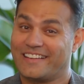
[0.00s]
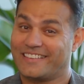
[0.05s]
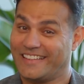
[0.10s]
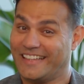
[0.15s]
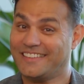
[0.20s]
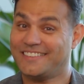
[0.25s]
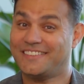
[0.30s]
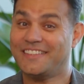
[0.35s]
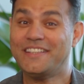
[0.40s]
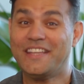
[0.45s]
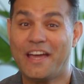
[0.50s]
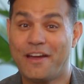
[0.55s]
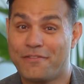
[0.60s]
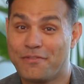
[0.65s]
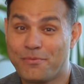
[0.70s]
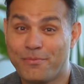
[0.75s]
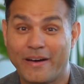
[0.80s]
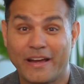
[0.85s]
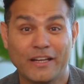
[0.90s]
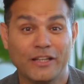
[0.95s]
That's it,
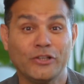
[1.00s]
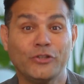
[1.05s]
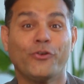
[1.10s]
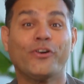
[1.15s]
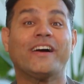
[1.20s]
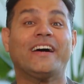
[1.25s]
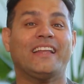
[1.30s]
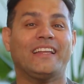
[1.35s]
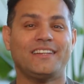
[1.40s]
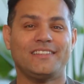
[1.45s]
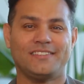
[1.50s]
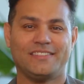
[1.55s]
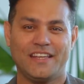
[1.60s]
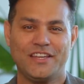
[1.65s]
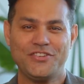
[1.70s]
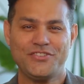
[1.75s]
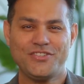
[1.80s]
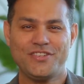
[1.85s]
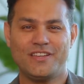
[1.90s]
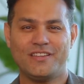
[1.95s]
everybody.
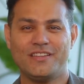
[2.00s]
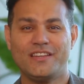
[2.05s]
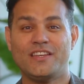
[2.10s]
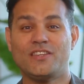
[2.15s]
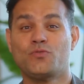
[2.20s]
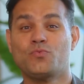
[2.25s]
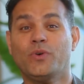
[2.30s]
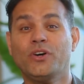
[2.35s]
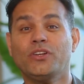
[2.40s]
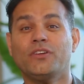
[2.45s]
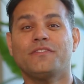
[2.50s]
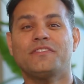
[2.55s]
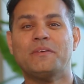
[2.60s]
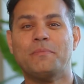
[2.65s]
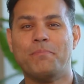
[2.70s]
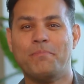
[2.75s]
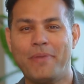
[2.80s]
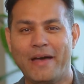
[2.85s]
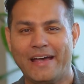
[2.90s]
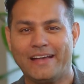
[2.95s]
Localization is one of the
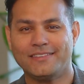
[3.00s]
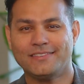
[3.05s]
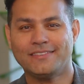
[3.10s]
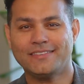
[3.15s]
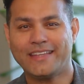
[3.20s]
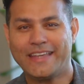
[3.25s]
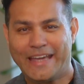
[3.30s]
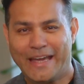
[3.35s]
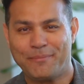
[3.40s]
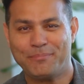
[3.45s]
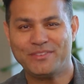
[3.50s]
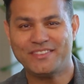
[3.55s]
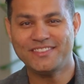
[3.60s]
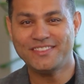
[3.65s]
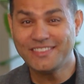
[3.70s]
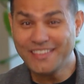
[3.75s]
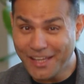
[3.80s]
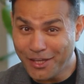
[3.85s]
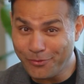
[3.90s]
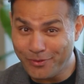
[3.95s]
best kept
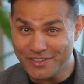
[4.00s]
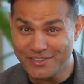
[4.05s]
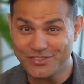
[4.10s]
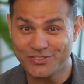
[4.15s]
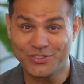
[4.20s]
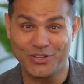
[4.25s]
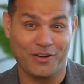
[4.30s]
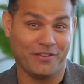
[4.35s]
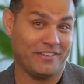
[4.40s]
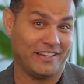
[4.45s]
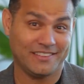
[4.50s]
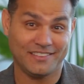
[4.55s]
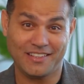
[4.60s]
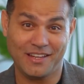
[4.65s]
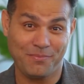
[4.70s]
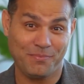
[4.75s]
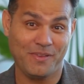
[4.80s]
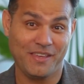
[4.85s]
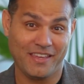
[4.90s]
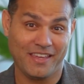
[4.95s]
secrets of
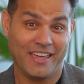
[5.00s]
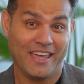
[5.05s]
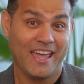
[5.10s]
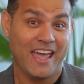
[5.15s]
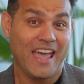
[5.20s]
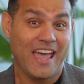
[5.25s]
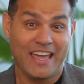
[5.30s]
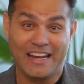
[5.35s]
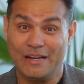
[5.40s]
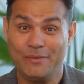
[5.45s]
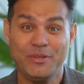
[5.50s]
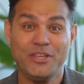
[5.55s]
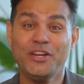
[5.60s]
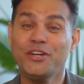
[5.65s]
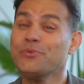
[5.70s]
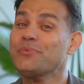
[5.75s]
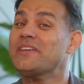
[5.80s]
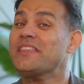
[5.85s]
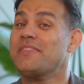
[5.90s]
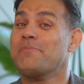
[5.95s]
SAP. And I'm
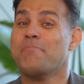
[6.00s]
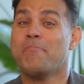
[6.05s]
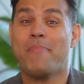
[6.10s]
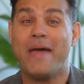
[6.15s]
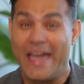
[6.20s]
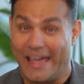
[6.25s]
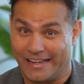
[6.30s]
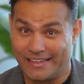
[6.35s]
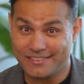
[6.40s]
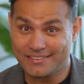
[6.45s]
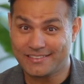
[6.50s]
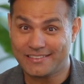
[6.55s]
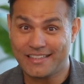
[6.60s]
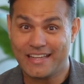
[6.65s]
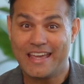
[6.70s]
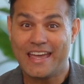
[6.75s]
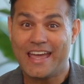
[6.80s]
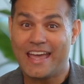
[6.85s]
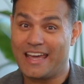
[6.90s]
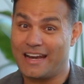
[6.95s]
here with Max,
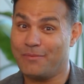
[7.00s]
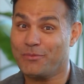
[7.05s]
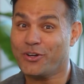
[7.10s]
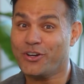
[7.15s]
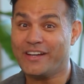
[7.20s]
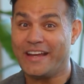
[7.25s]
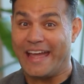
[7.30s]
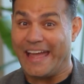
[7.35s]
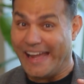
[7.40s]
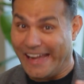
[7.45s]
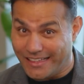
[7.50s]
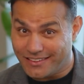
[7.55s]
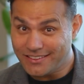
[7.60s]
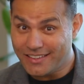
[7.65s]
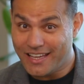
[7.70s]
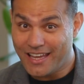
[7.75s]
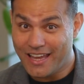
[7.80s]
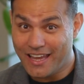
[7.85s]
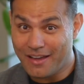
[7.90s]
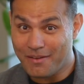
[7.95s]
and I'm gonna
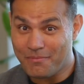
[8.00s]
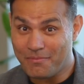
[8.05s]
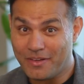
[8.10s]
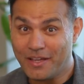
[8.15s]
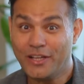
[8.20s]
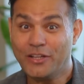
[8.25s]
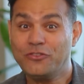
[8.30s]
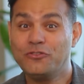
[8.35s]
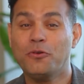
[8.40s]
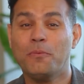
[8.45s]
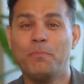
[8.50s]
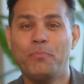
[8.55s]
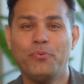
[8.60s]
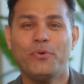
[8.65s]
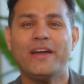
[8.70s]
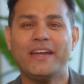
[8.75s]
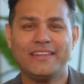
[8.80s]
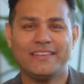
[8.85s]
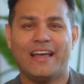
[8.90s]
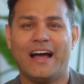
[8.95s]
ask him to
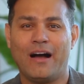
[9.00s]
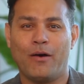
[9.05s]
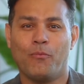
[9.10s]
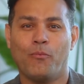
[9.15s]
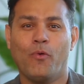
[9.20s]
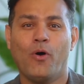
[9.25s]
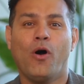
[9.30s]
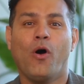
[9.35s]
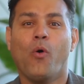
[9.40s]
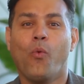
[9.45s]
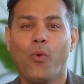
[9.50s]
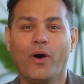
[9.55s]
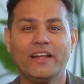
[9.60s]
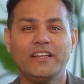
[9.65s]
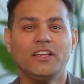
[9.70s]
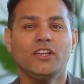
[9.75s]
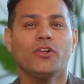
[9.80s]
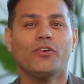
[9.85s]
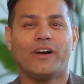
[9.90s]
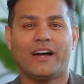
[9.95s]
break down
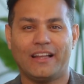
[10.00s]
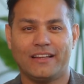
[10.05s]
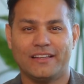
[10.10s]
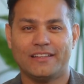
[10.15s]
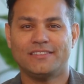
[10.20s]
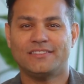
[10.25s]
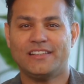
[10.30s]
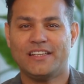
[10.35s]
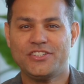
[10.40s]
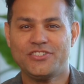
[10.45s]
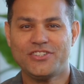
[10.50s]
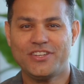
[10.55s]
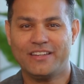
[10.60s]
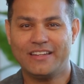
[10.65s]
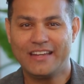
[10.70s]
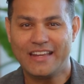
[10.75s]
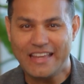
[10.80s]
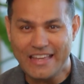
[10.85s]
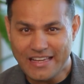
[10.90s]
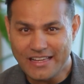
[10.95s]
what
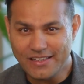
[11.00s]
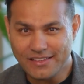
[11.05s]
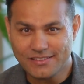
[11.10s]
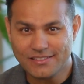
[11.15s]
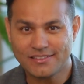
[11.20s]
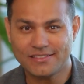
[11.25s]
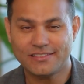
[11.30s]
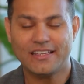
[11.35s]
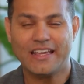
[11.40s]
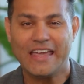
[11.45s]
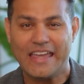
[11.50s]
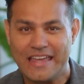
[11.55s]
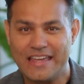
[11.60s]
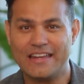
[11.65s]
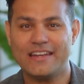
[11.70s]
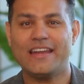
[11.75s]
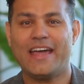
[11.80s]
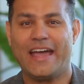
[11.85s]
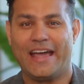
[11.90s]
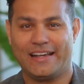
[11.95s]
localization is
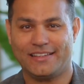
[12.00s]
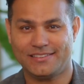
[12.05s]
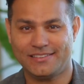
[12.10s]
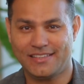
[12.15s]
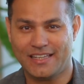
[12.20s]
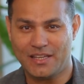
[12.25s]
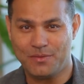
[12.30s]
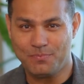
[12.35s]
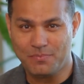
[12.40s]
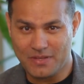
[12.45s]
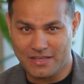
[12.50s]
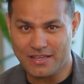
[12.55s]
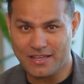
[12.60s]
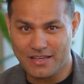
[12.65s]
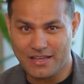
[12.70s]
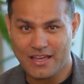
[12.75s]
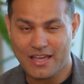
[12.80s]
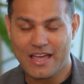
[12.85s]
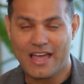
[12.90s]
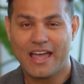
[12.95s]
in
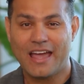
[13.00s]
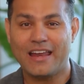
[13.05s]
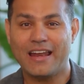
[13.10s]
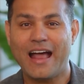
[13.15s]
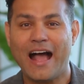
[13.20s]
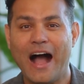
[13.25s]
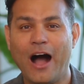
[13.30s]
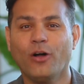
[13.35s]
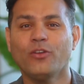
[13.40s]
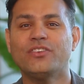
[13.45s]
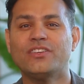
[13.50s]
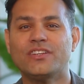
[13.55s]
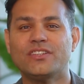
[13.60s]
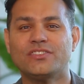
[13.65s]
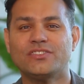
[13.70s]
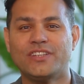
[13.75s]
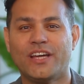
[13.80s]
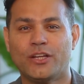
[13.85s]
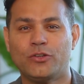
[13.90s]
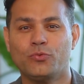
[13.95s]
SAP and how
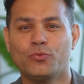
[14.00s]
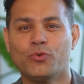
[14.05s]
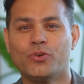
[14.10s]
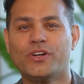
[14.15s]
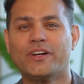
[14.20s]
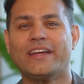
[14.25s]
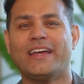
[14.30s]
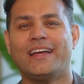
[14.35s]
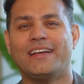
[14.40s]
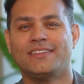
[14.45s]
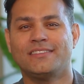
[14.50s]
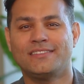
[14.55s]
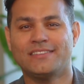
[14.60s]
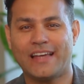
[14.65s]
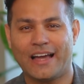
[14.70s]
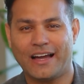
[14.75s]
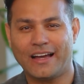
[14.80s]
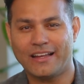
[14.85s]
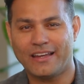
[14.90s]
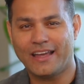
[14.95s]
does that work
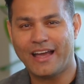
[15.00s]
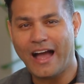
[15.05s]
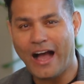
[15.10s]
exactly?